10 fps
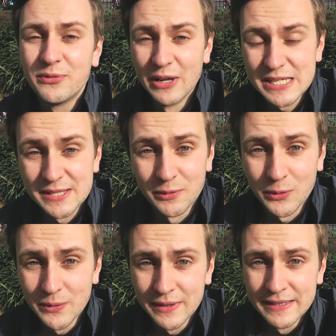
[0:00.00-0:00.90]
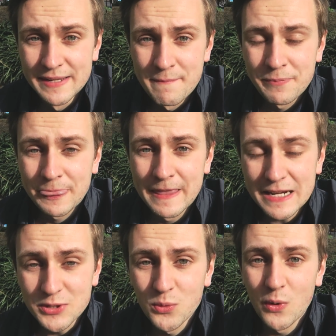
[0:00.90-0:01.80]
First of all, the
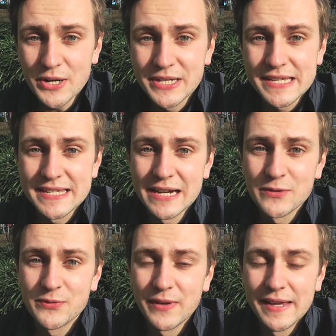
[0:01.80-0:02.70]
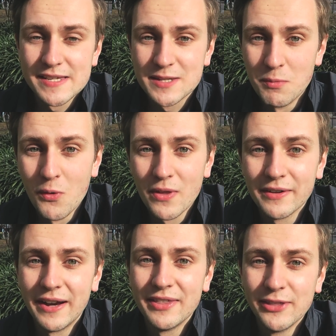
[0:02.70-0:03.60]
actual watch itself is smaller
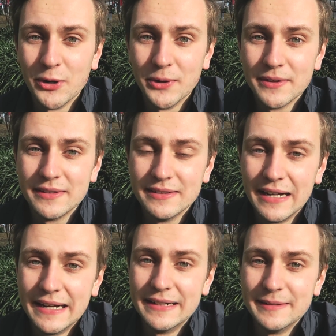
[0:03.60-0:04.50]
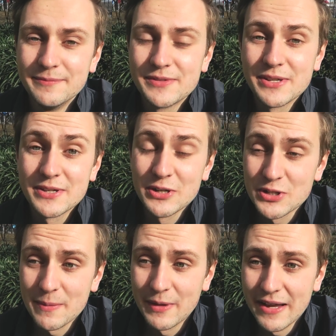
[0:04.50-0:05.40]
than I thought. So it's a
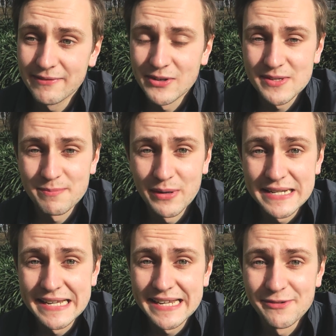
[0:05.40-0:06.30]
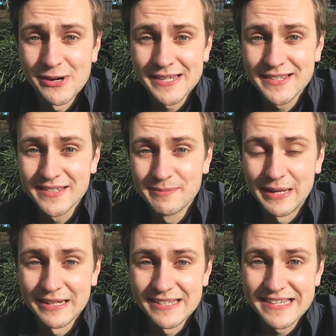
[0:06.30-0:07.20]
good job that I've got some pretty dinky wrists,
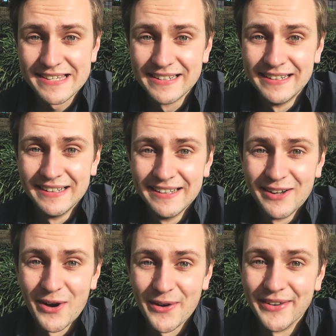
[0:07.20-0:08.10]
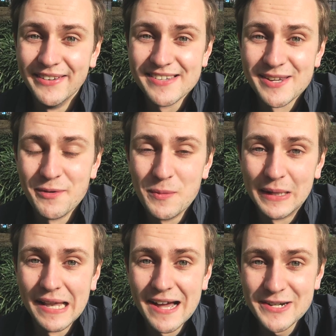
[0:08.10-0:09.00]
because on someone
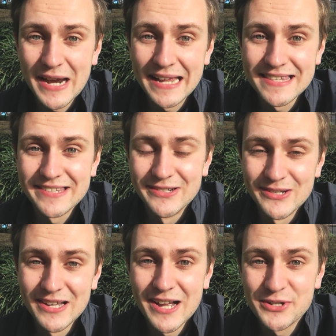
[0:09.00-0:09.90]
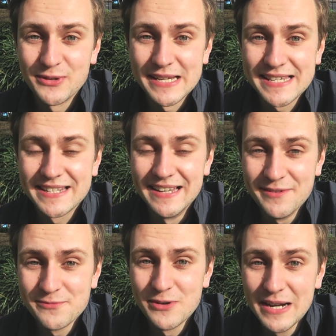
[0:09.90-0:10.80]
with large hands or large wrists,
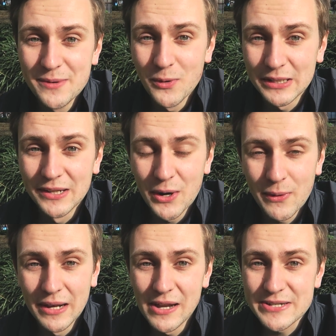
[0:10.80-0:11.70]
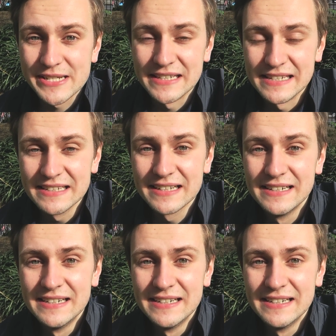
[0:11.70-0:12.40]
it really would look quite lost, I think.